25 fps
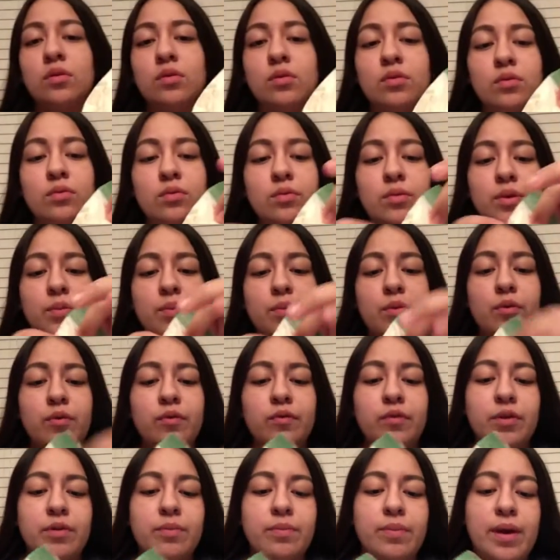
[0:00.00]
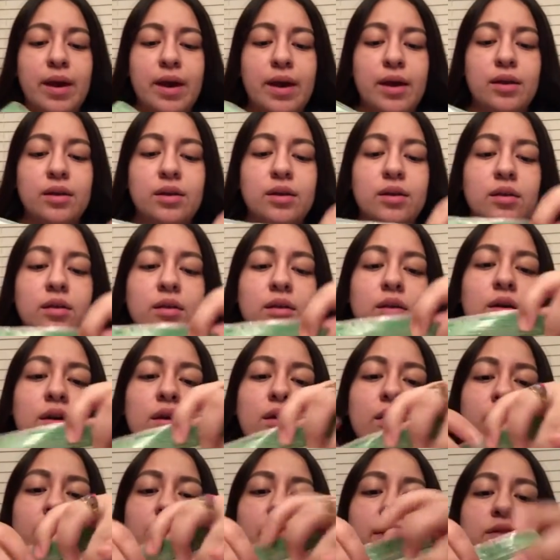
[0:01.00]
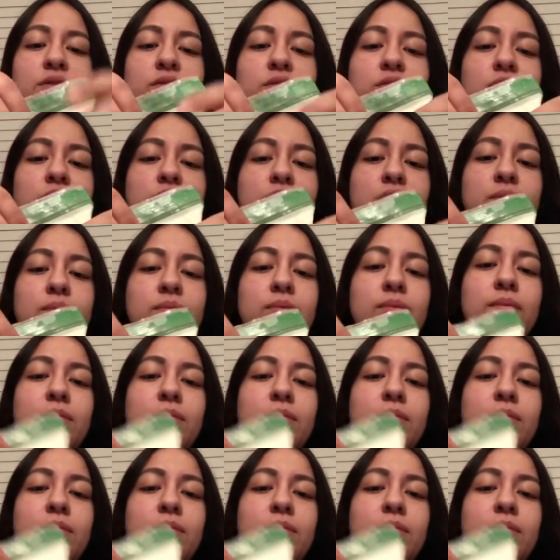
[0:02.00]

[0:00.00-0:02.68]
remove your bag of ice cream.